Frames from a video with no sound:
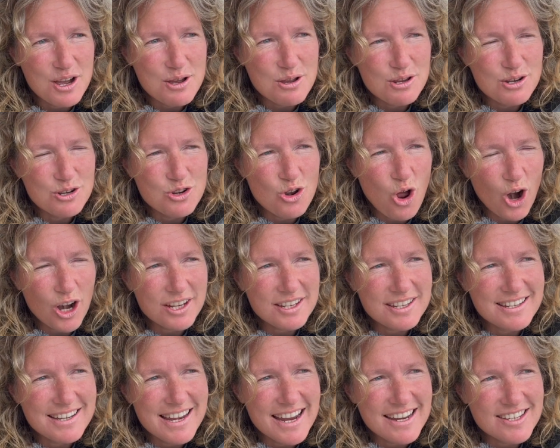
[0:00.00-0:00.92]

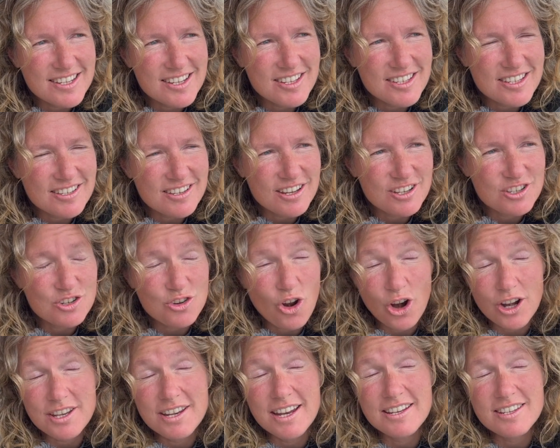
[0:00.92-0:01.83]
it's
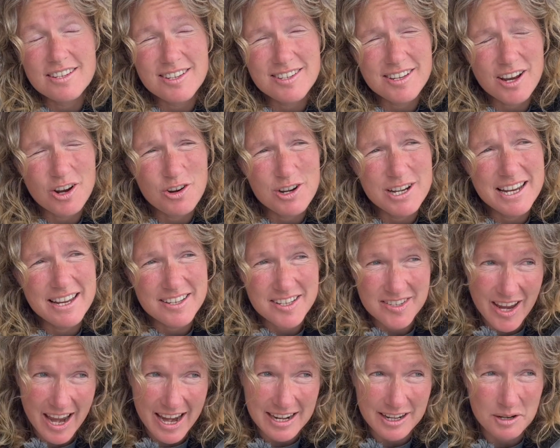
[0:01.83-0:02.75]
not necessarily a
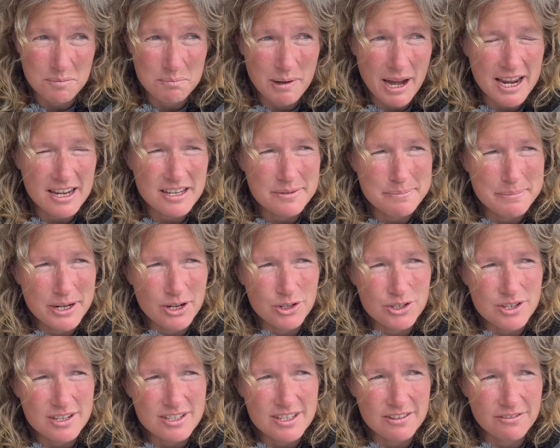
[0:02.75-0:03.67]
sailing place
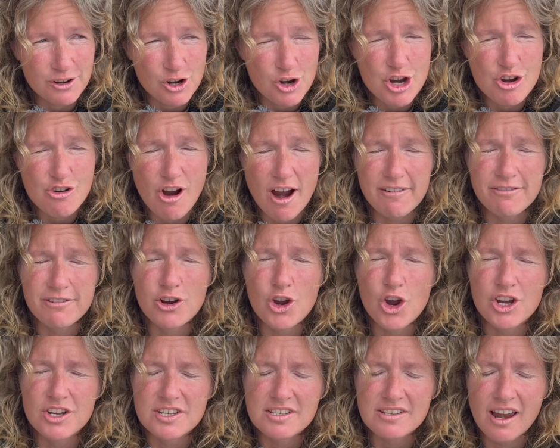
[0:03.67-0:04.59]
because it's a very rough
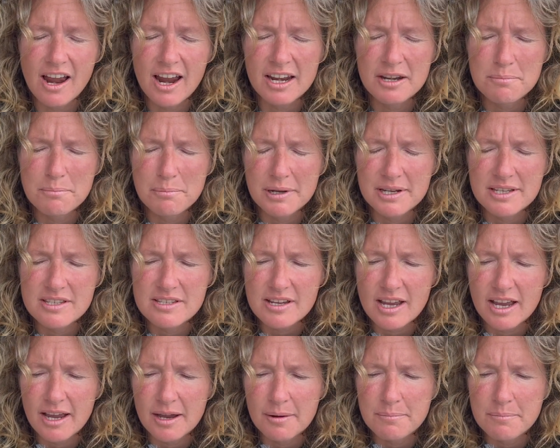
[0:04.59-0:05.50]
coastline, but
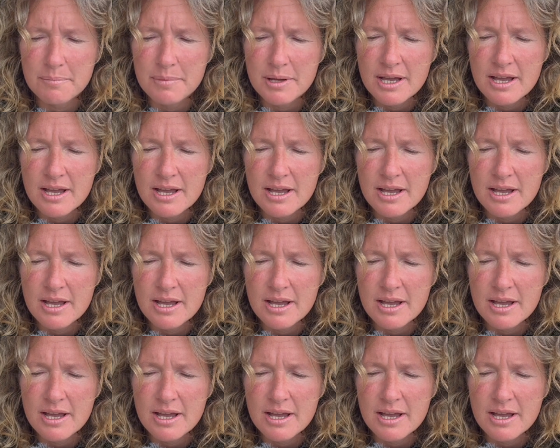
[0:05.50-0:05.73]
a